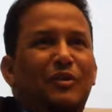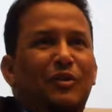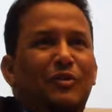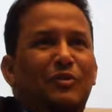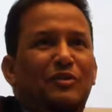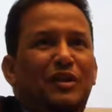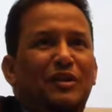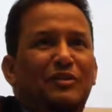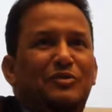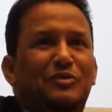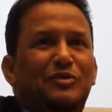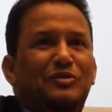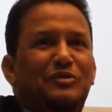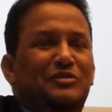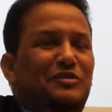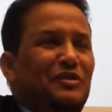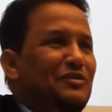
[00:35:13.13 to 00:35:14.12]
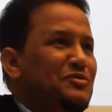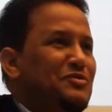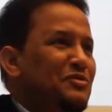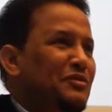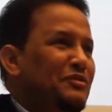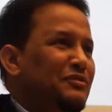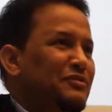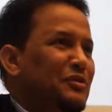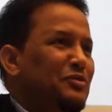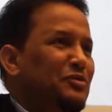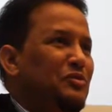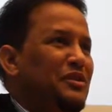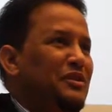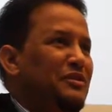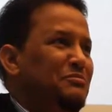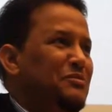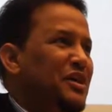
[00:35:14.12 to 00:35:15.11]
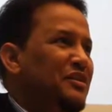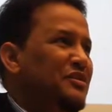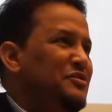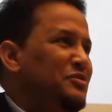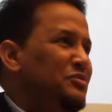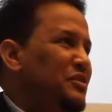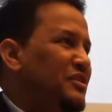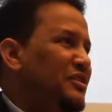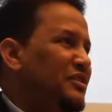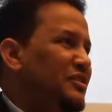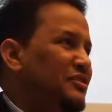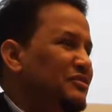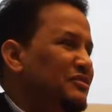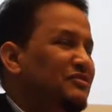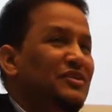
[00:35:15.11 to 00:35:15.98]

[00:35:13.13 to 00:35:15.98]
local court and solve, do their marriage with their